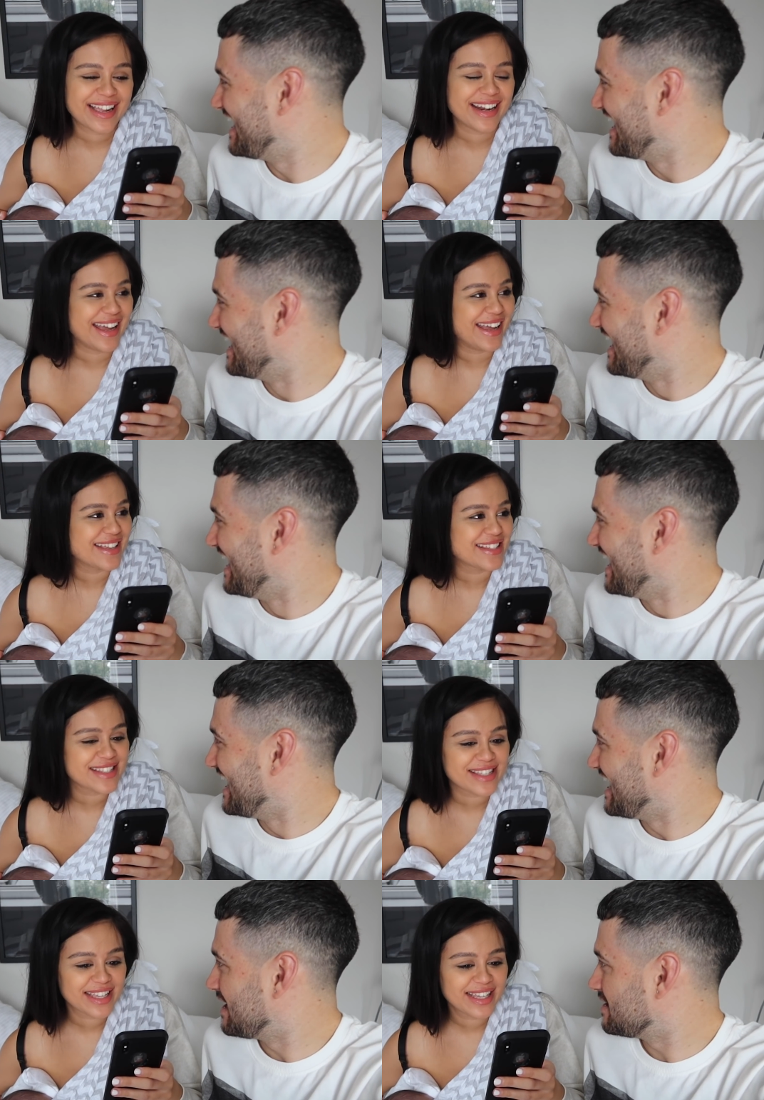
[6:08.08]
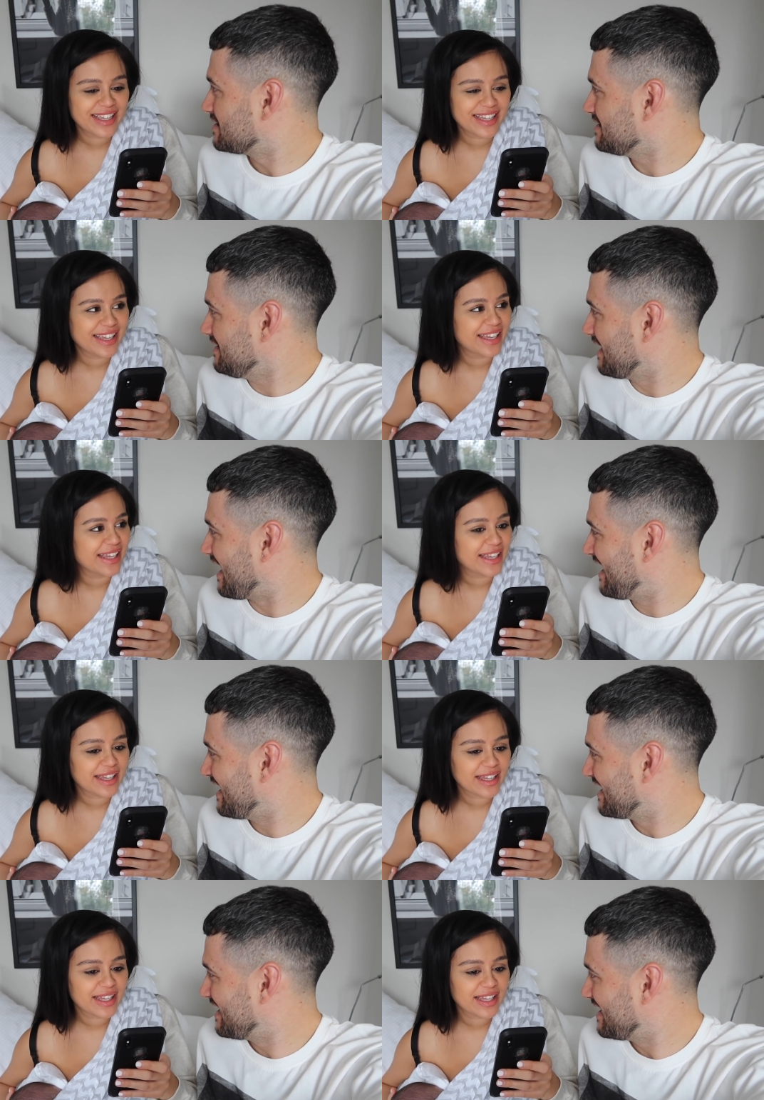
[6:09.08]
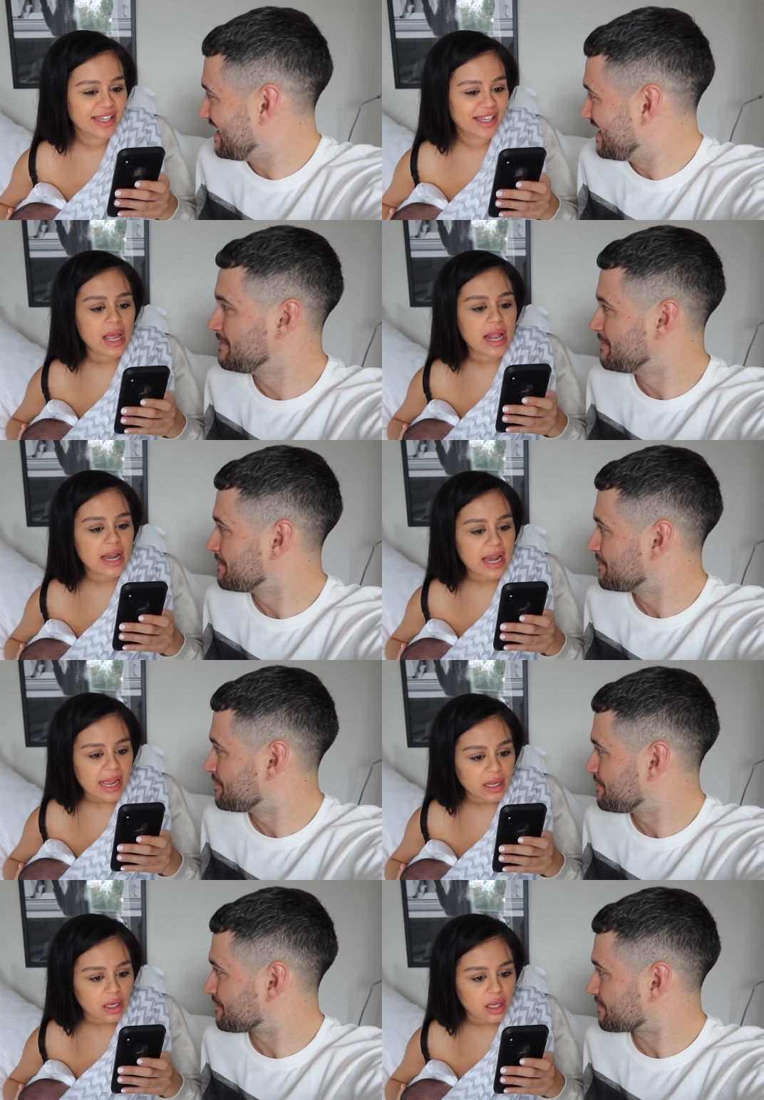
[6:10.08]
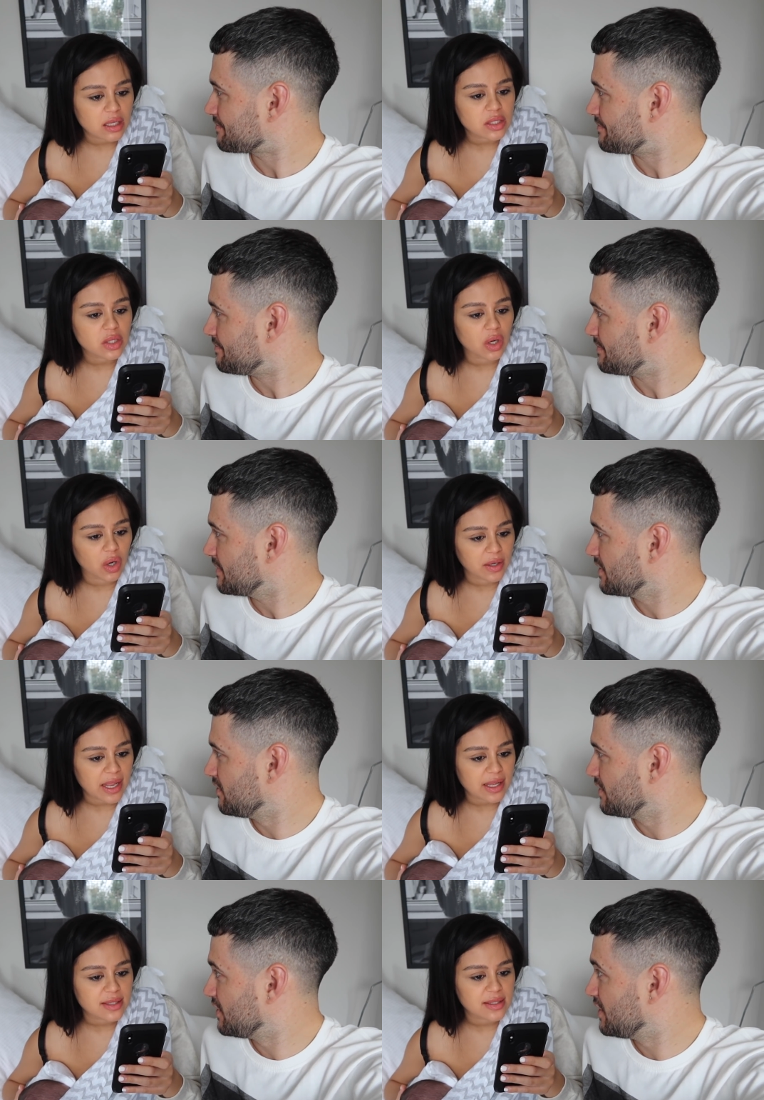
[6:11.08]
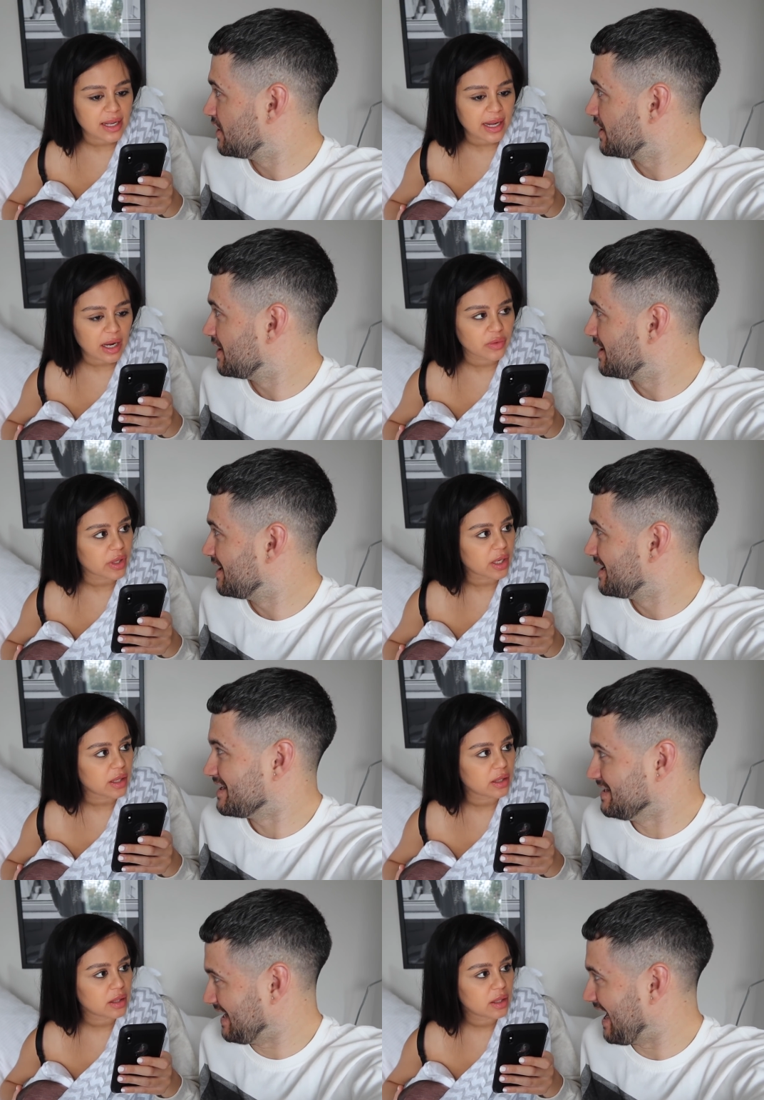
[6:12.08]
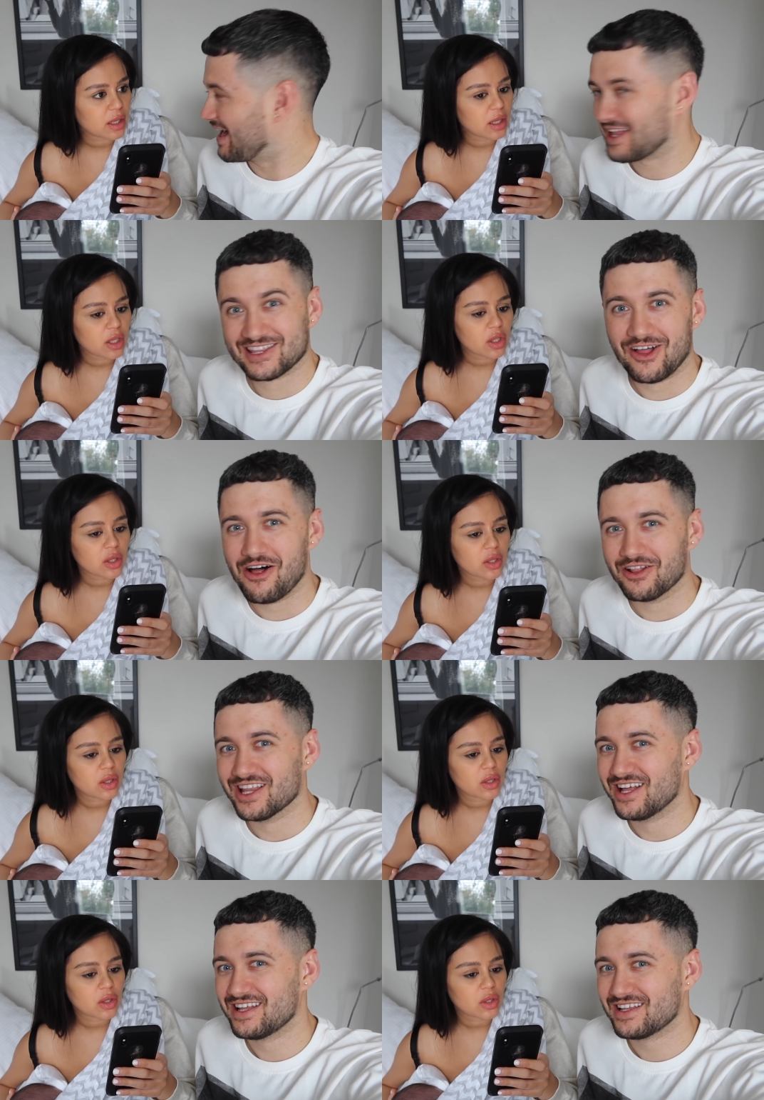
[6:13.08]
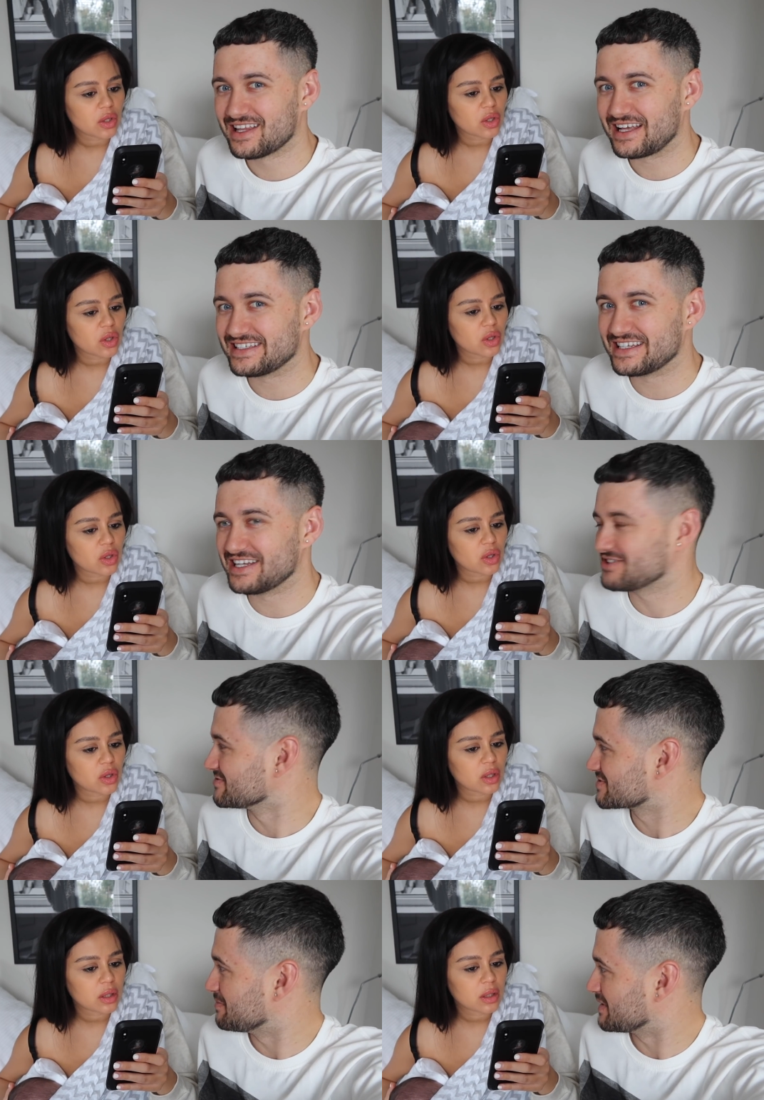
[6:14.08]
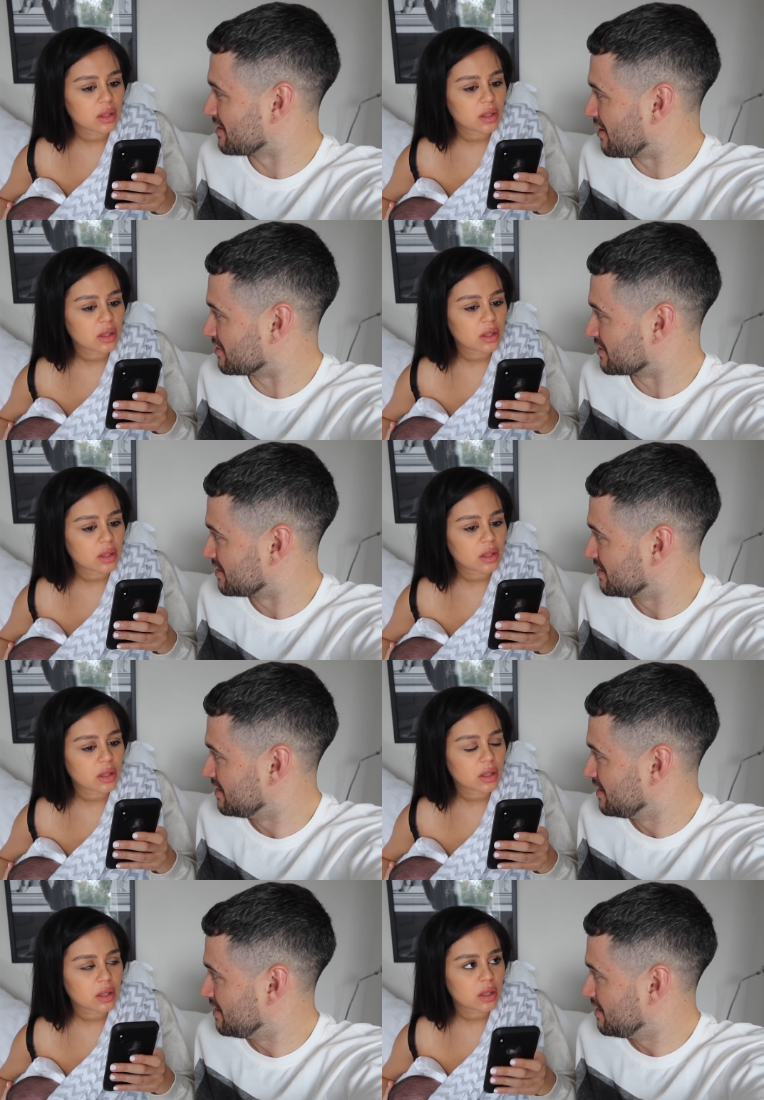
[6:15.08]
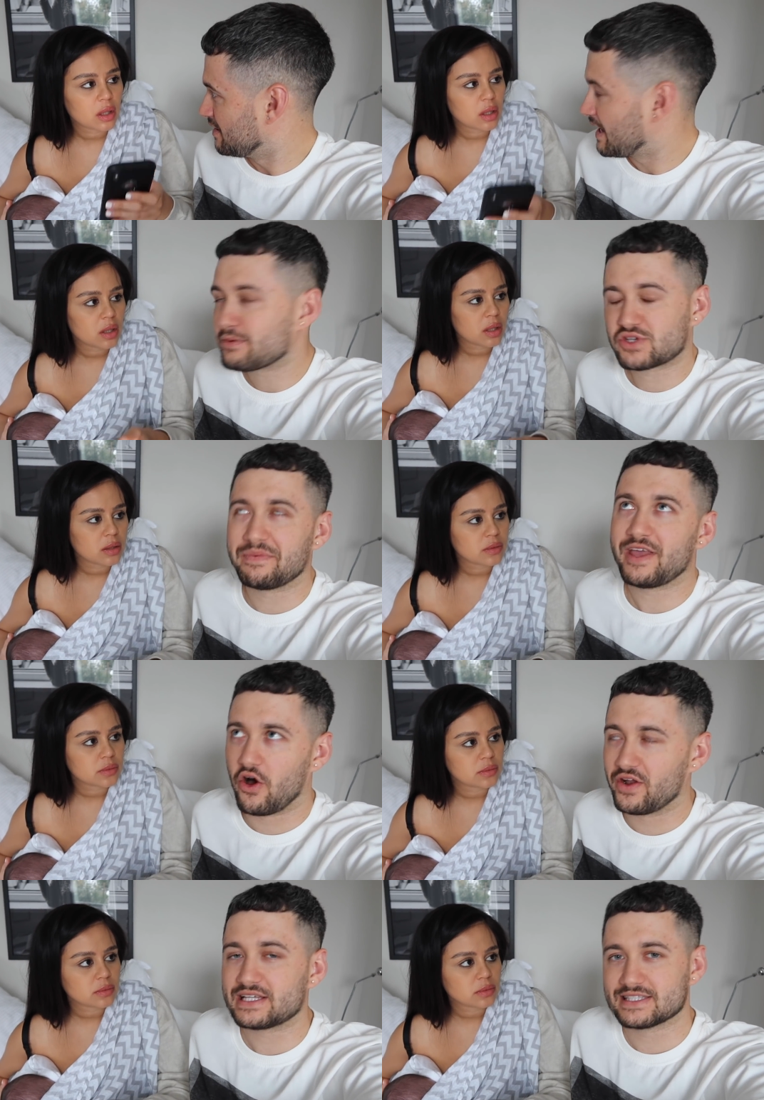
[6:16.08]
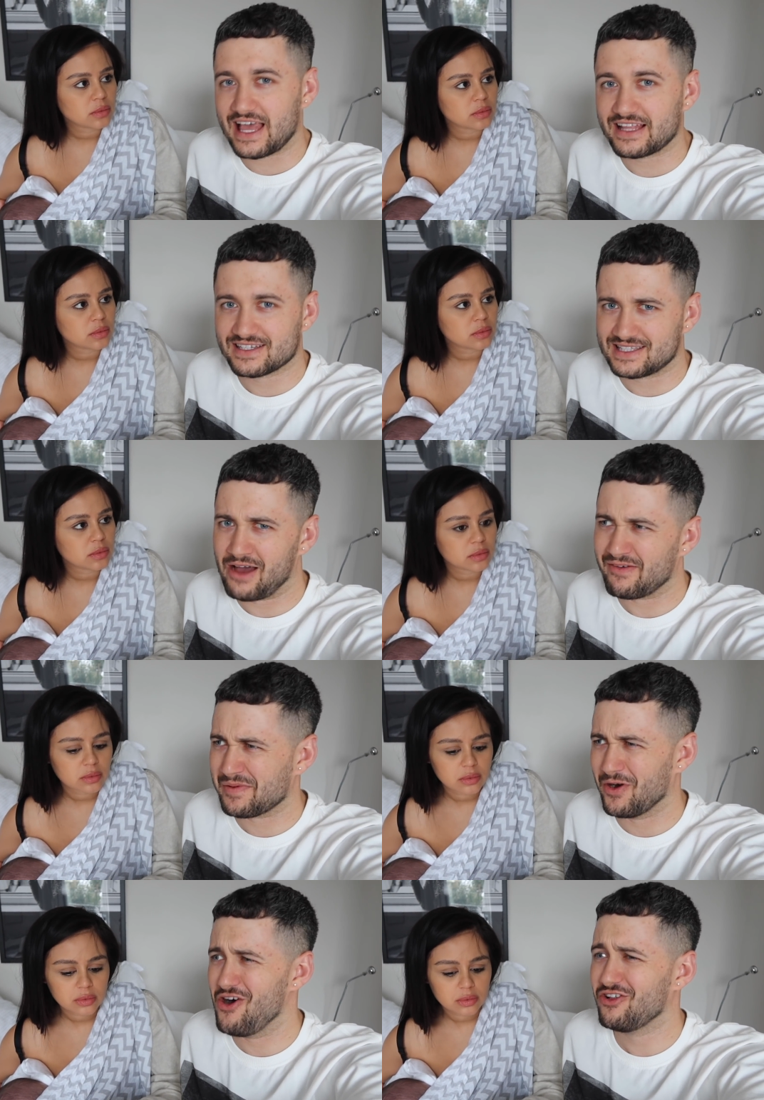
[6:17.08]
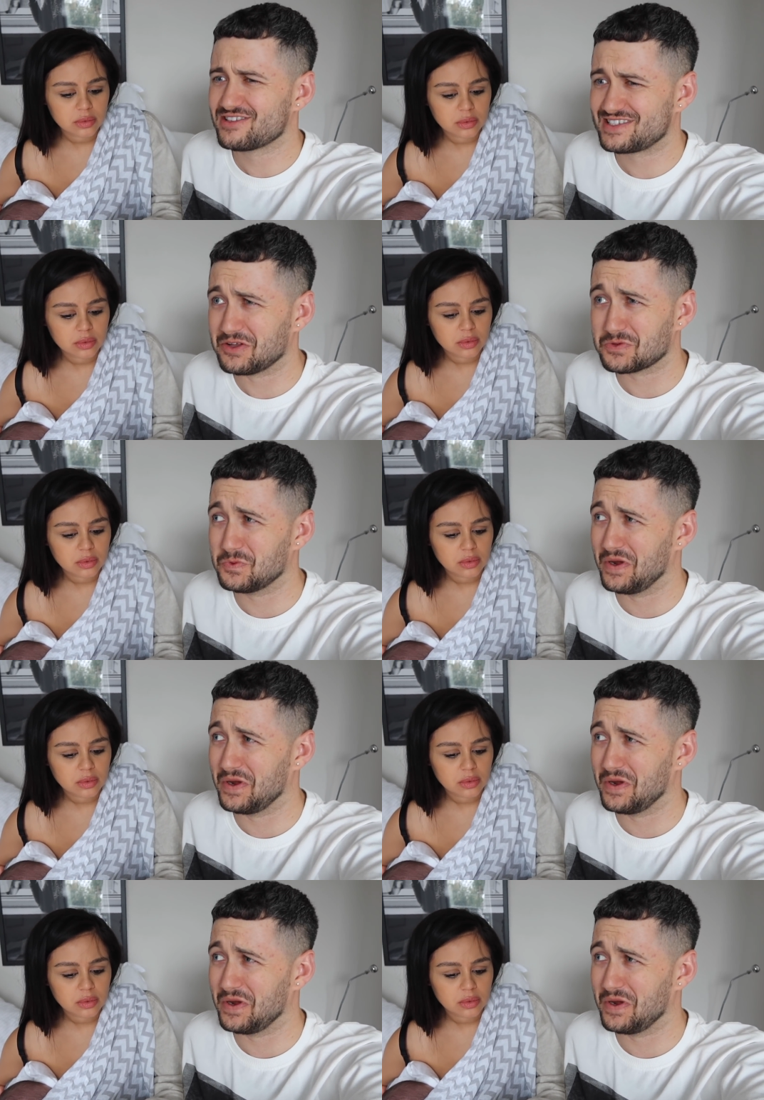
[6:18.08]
Speaker 1: on. Legolas. Yeah? Legolas Onyx Lowry.
Speaker 2: Yeah, lol. Like his initials can be lol. It was going to be Onyx Legolas Lowry, but all sounds